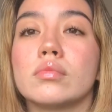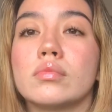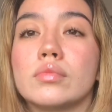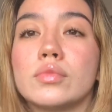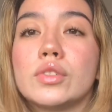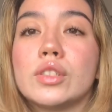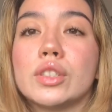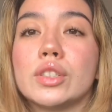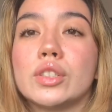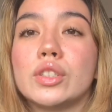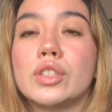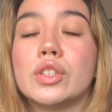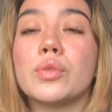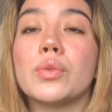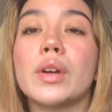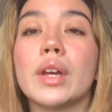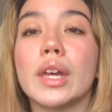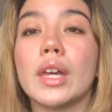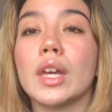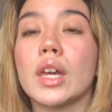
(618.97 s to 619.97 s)
just
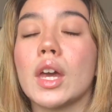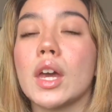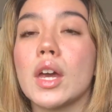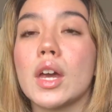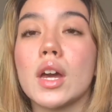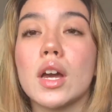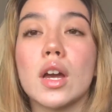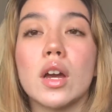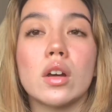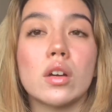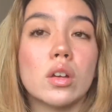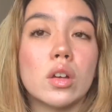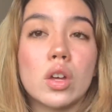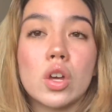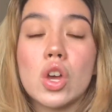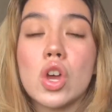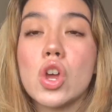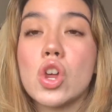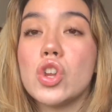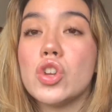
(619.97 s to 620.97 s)
doing
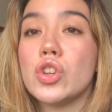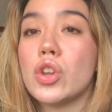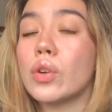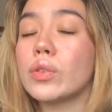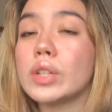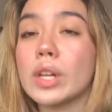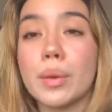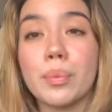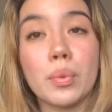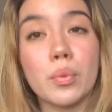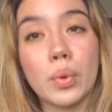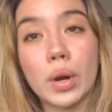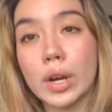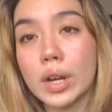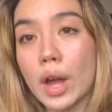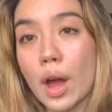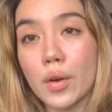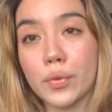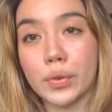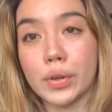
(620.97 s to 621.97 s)
no type of
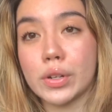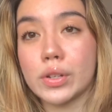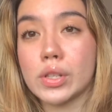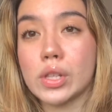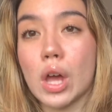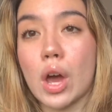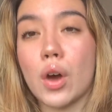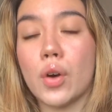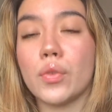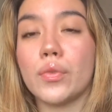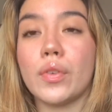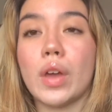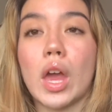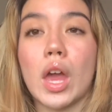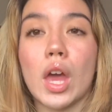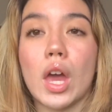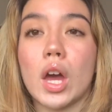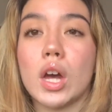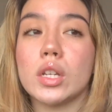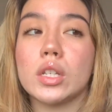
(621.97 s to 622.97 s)
workout for yourself
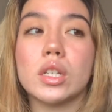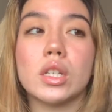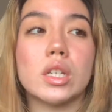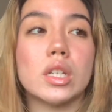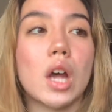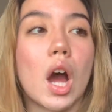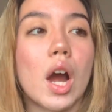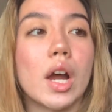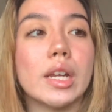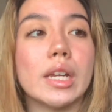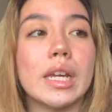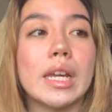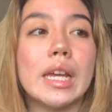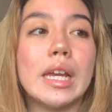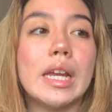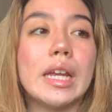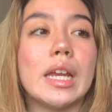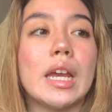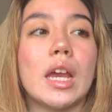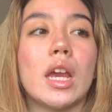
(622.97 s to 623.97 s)
and not
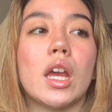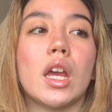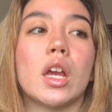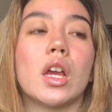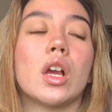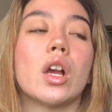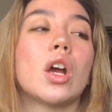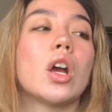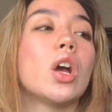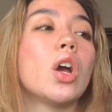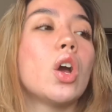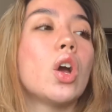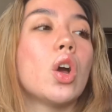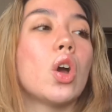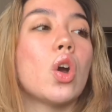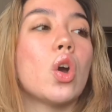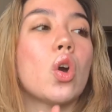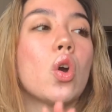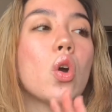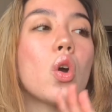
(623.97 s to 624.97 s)
eating
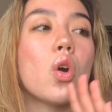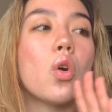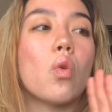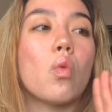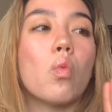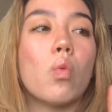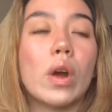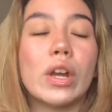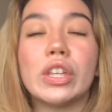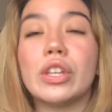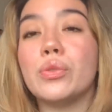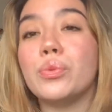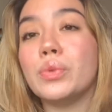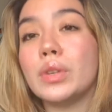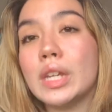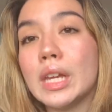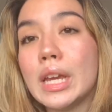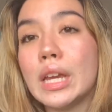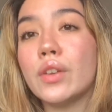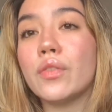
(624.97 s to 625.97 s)
what you
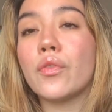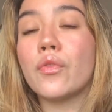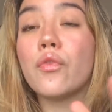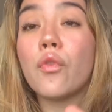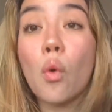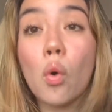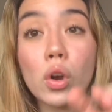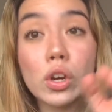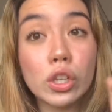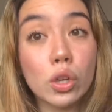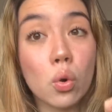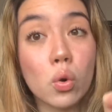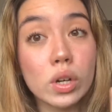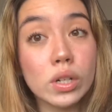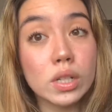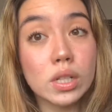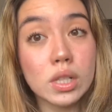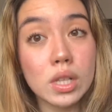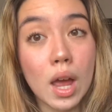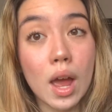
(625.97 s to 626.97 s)
need for
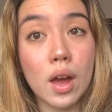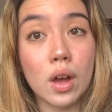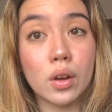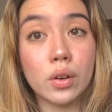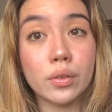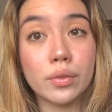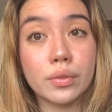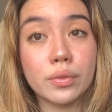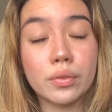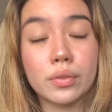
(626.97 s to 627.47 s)
yourself,